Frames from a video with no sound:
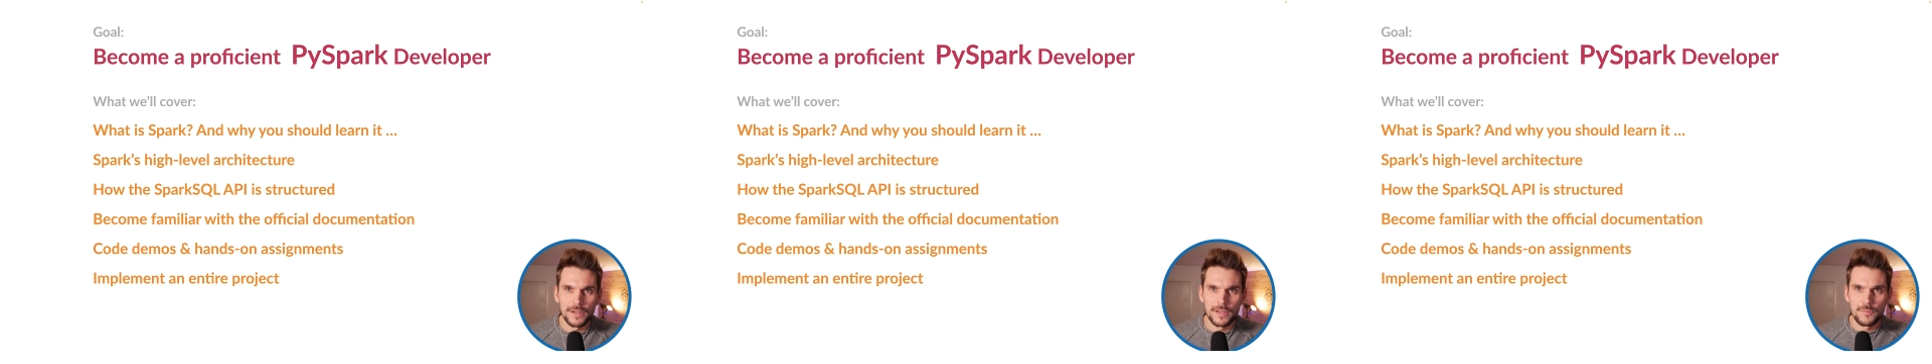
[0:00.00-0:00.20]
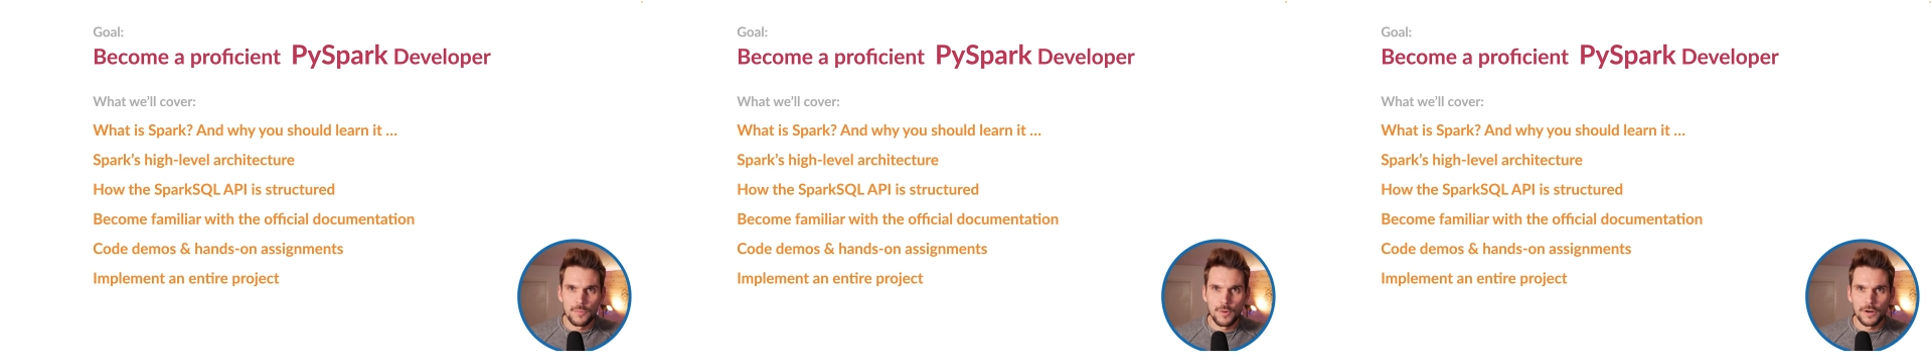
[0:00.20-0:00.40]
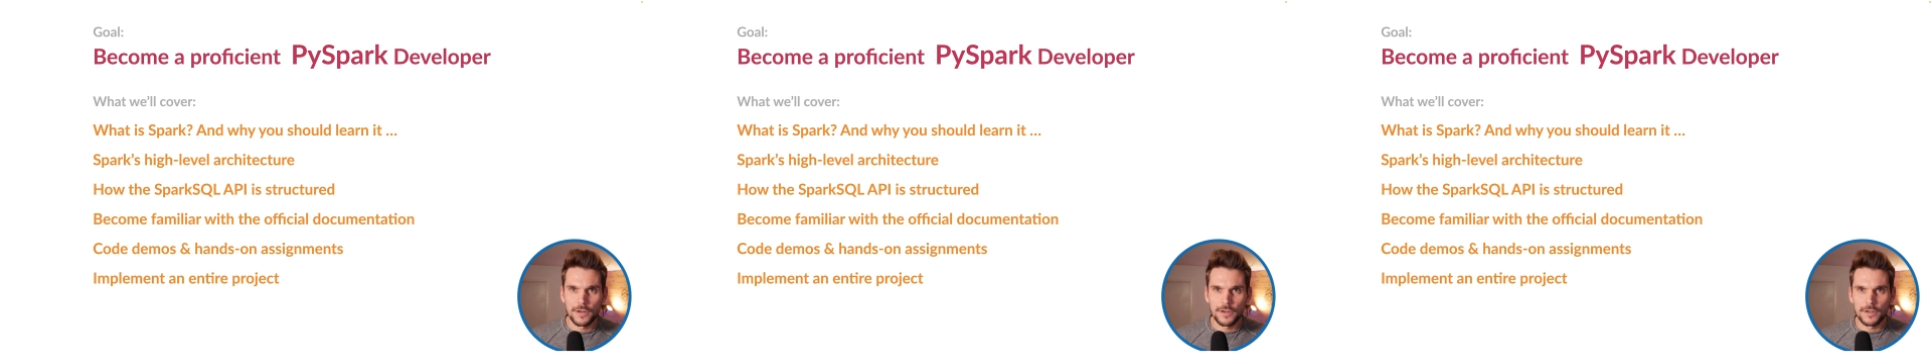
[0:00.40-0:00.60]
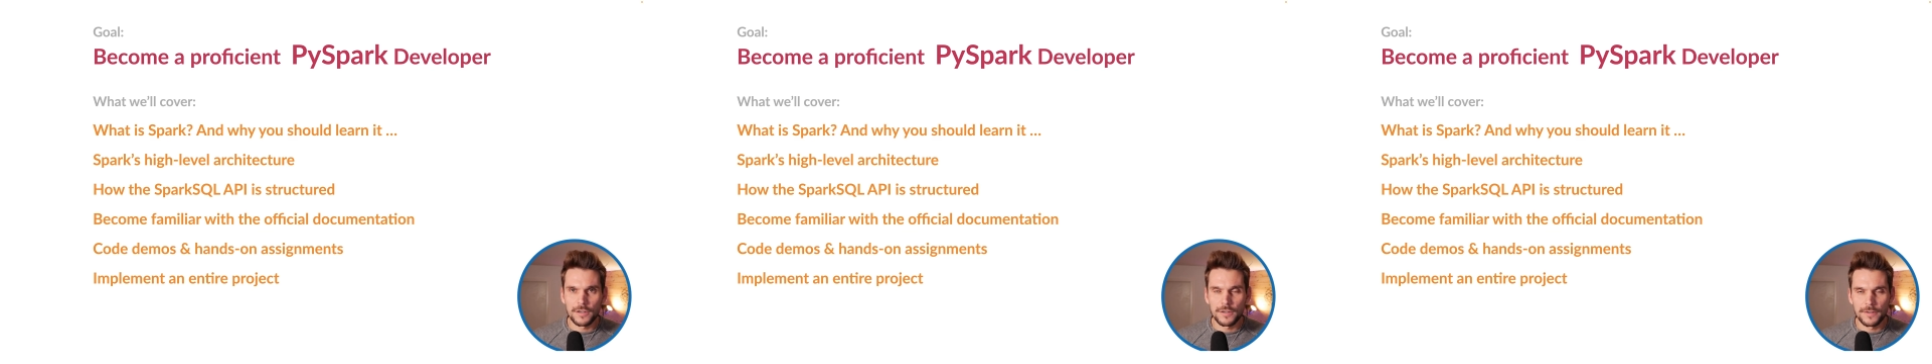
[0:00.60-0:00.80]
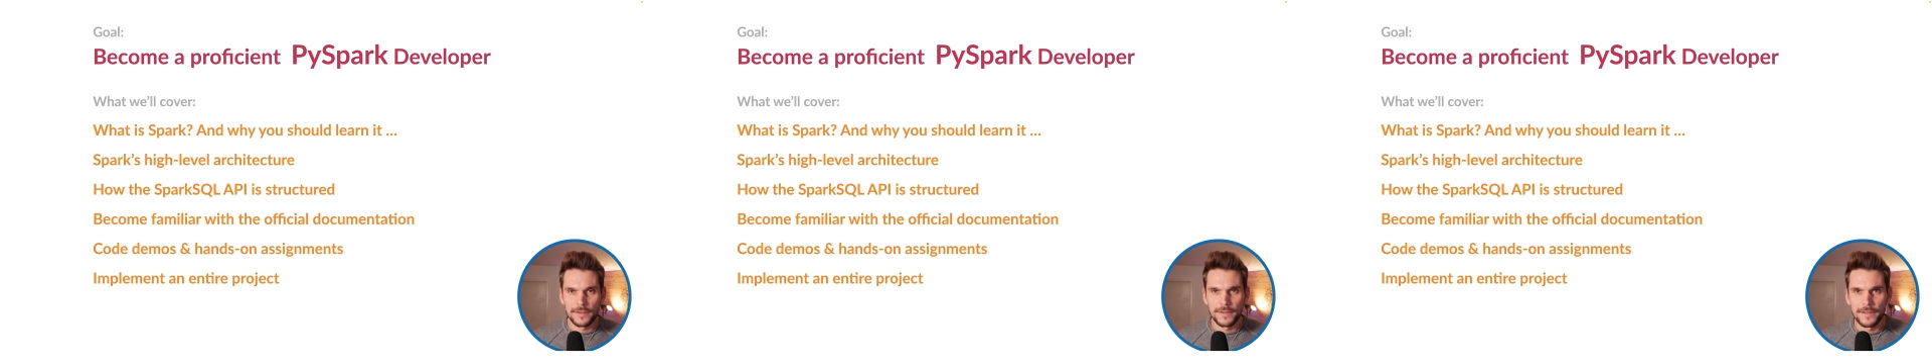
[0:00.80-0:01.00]
what a
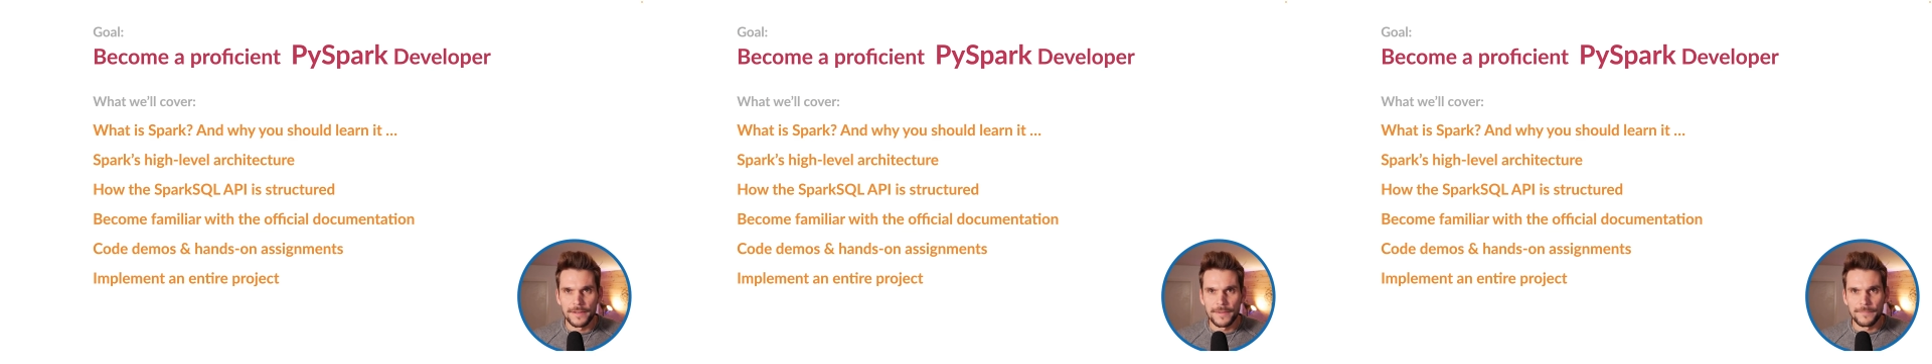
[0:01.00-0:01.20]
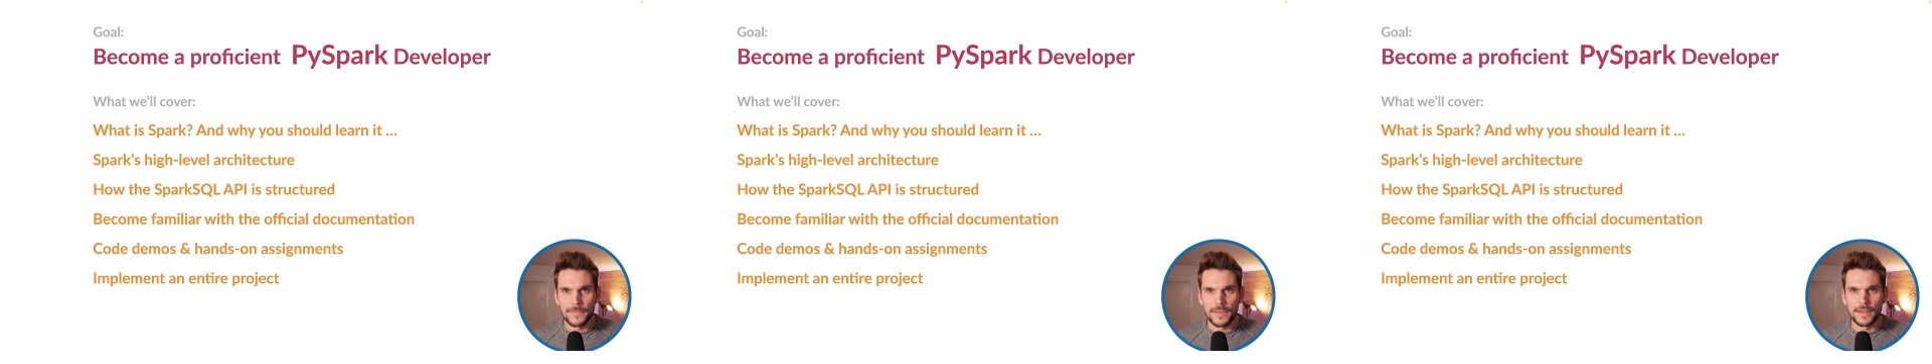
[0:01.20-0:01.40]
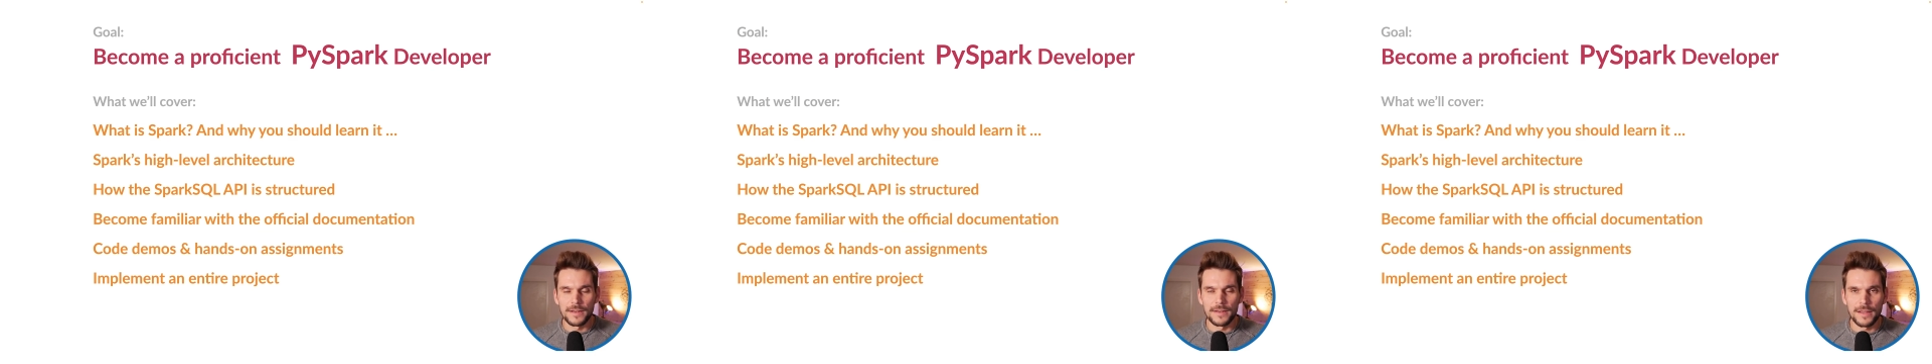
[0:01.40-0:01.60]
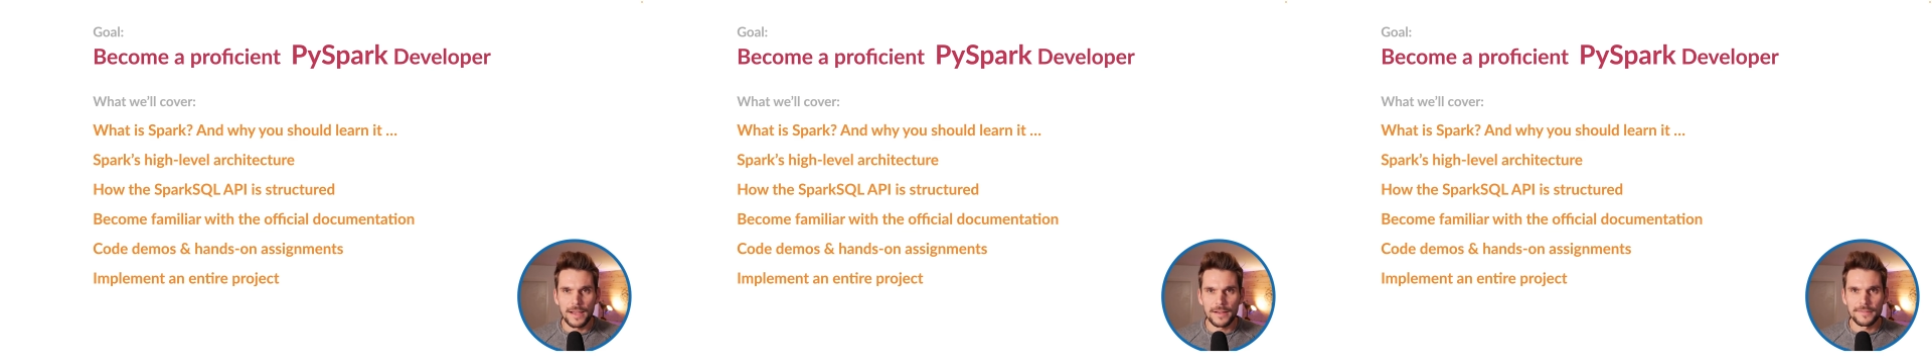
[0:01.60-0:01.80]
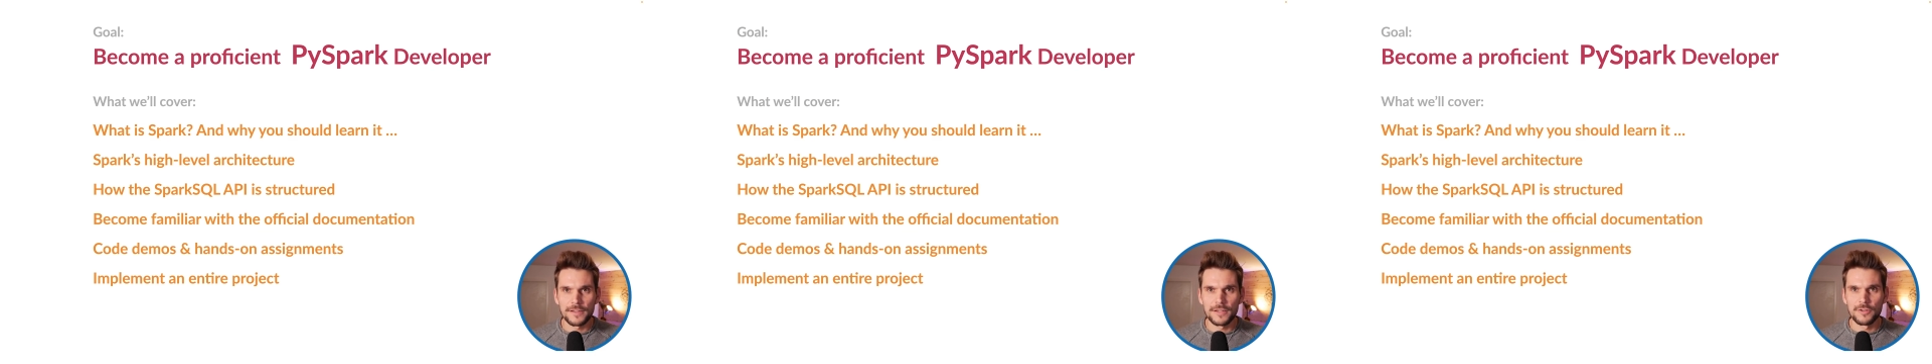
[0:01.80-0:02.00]
worker, an
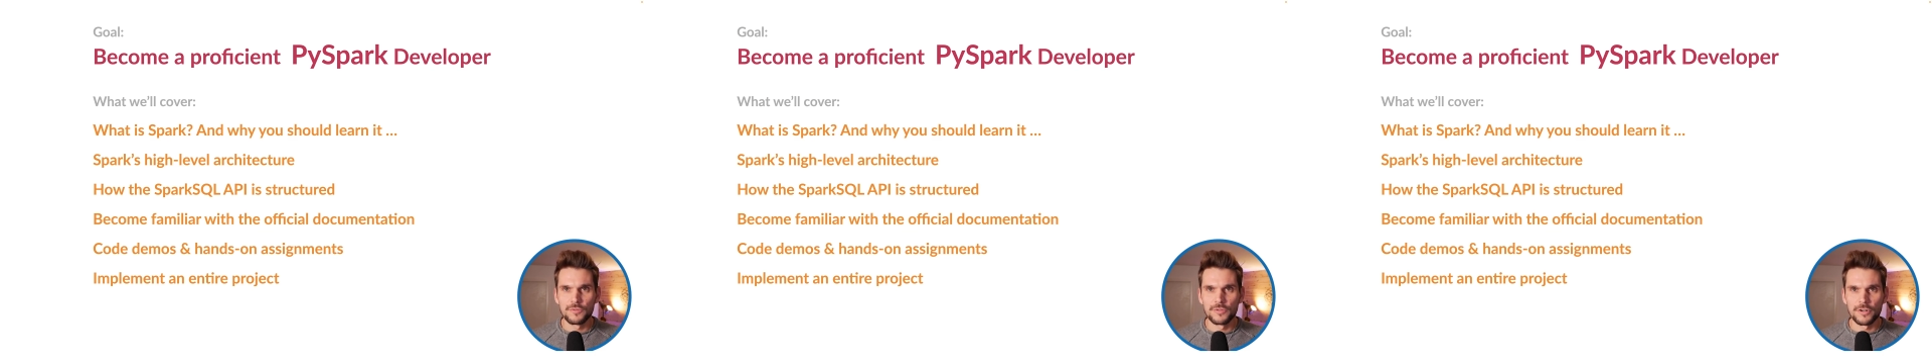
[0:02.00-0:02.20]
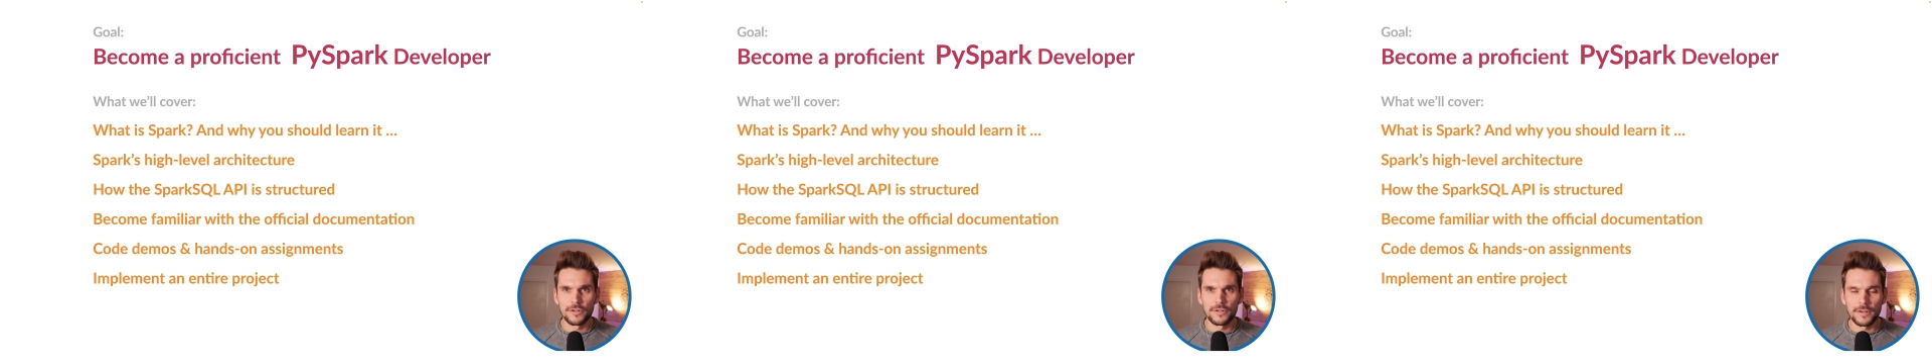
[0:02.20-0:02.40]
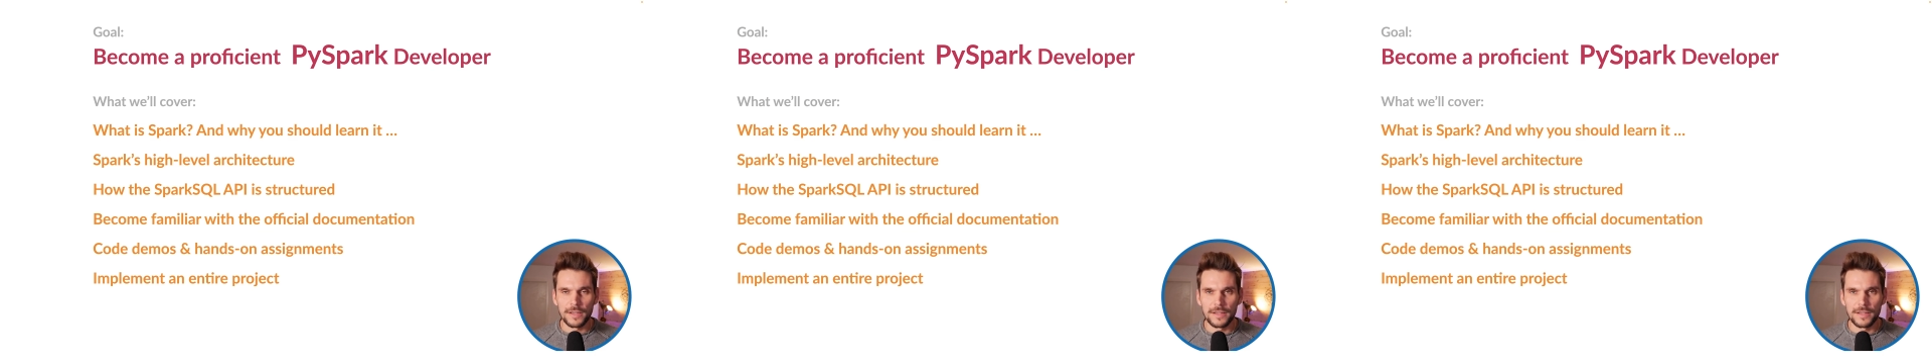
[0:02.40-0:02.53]
executor,